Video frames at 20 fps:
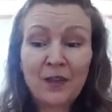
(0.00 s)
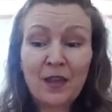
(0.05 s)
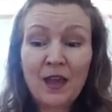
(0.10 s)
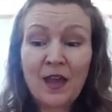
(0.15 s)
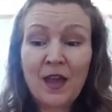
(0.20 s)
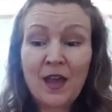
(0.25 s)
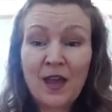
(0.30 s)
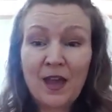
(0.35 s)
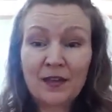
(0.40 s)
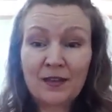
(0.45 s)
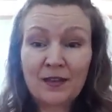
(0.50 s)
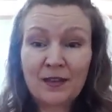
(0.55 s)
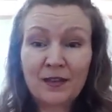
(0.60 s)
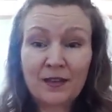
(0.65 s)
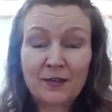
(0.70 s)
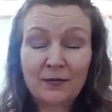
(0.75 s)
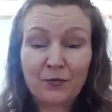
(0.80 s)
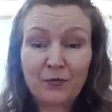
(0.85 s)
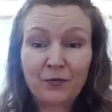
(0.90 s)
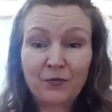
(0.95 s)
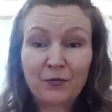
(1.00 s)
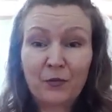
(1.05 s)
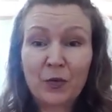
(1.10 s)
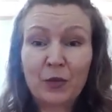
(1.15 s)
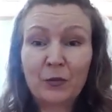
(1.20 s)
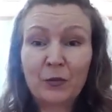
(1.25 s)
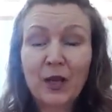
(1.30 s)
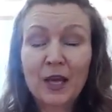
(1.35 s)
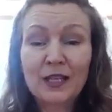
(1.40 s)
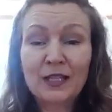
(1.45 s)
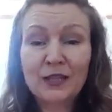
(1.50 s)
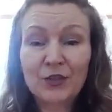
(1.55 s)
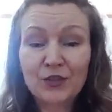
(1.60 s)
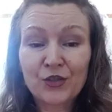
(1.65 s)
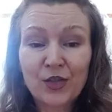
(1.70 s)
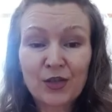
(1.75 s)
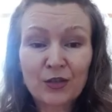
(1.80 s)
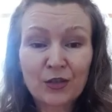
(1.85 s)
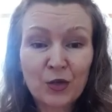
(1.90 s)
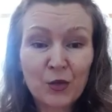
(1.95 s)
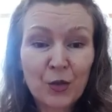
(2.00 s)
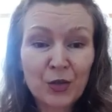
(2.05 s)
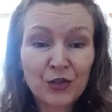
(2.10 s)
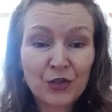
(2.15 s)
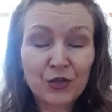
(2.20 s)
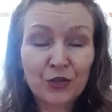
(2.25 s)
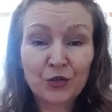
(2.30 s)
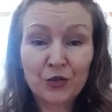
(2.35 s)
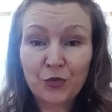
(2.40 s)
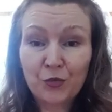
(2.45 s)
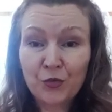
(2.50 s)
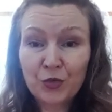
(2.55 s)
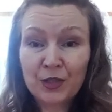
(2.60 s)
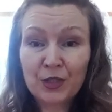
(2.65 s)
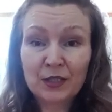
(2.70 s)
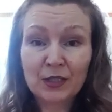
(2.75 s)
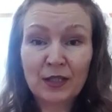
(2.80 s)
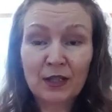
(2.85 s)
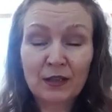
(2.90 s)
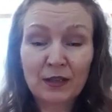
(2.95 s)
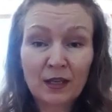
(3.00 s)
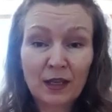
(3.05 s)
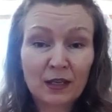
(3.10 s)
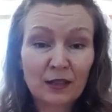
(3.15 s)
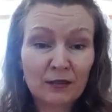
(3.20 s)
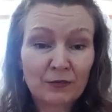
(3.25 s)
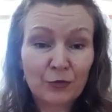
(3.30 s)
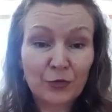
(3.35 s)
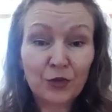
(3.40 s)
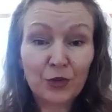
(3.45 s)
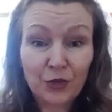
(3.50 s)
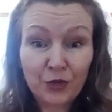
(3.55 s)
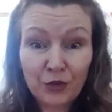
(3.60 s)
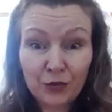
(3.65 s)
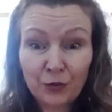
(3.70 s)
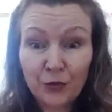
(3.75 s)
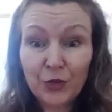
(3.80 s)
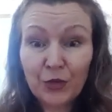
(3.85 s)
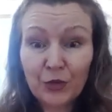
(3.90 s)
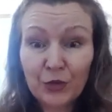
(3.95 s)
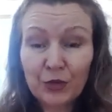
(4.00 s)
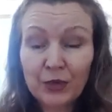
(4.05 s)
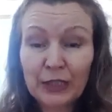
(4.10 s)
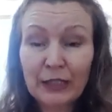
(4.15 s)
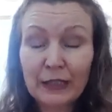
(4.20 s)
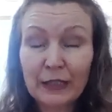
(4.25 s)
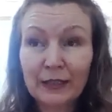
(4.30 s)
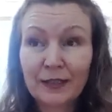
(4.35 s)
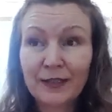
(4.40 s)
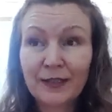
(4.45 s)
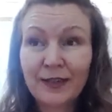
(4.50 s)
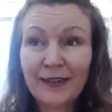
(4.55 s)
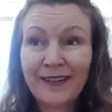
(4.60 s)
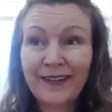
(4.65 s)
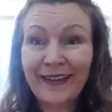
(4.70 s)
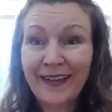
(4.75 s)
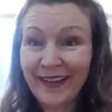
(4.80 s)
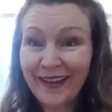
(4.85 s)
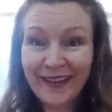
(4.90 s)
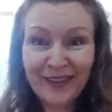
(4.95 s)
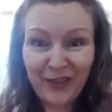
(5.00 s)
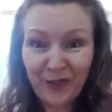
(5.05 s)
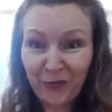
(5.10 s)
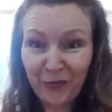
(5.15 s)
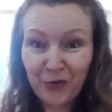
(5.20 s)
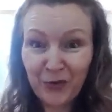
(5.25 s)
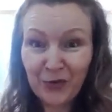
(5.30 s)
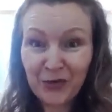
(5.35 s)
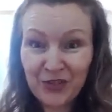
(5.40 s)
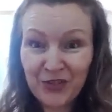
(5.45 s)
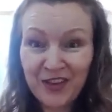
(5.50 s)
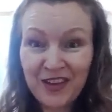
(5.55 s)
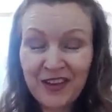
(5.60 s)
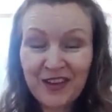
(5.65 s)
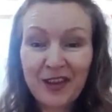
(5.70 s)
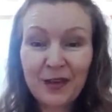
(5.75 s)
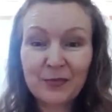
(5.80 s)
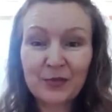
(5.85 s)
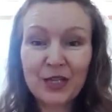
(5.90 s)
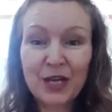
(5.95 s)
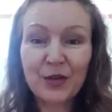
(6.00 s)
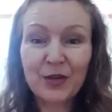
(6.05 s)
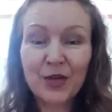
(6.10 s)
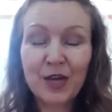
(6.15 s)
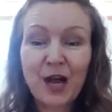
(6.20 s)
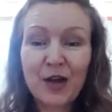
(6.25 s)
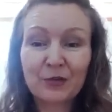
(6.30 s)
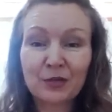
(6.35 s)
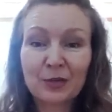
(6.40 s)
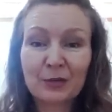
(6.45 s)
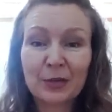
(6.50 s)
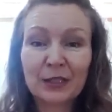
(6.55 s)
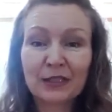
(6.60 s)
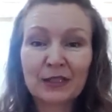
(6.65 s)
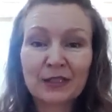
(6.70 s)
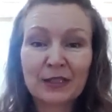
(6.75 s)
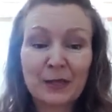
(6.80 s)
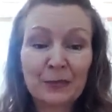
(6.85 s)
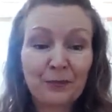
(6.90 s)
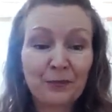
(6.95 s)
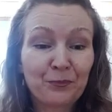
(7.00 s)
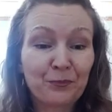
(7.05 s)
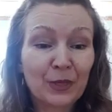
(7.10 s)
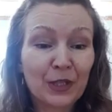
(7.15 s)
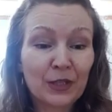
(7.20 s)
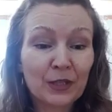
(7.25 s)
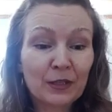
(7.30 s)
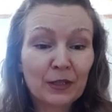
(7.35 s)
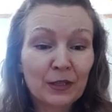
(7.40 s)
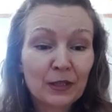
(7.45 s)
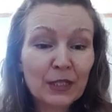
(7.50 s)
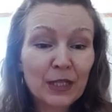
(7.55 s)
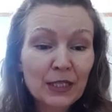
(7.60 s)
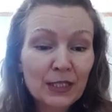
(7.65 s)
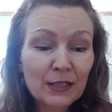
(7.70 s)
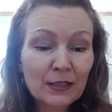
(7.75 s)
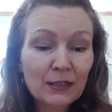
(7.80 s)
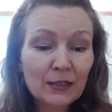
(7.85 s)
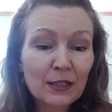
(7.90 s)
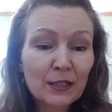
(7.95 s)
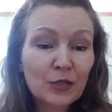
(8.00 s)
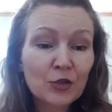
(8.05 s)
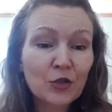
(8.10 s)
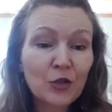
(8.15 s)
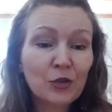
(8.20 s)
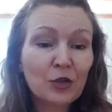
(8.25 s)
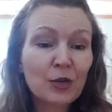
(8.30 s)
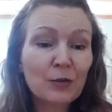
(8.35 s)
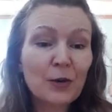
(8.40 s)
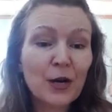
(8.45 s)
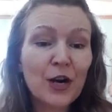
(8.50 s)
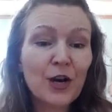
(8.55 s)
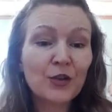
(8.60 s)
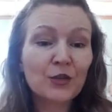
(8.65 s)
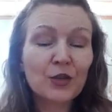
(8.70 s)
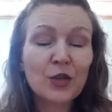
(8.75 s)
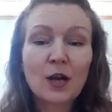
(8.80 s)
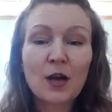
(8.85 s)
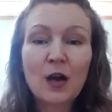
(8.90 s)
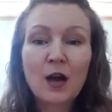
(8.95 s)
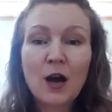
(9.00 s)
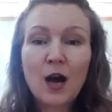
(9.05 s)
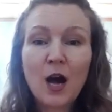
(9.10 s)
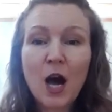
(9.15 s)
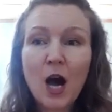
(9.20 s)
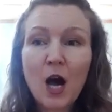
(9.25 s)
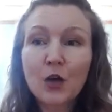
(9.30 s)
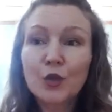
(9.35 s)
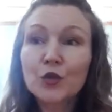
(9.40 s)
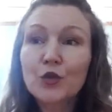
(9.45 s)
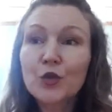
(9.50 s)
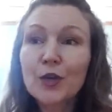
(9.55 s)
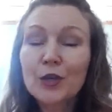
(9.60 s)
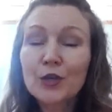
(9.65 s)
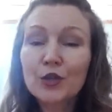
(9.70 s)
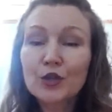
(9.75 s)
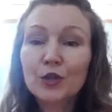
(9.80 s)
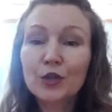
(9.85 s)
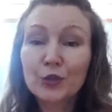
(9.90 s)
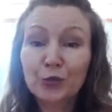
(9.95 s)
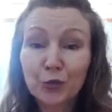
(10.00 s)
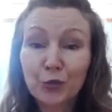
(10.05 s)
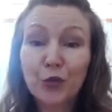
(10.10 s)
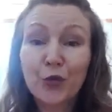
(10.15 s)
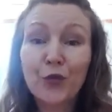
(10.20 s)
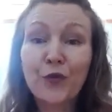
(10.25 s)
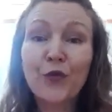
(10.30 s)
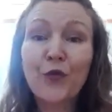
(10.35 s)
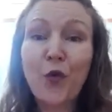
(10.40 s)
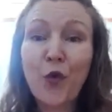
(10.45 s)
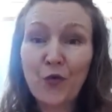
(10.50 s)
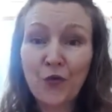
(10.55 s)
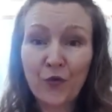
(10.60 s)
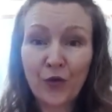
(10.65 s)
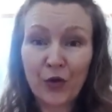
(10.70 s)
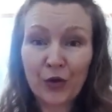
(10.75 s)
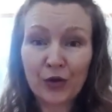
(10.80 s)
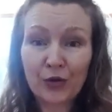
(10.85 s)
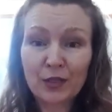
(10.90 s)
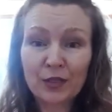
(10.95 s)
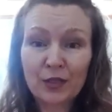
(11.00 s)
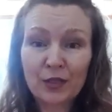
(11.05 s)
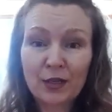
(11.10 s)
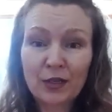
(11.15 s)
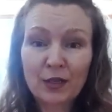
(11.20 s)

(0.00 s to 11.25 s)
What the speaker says: And when we ask each other questions, so what is it that, what do you need? The first thing comes out, accountability. But let's talk about how to actually look forward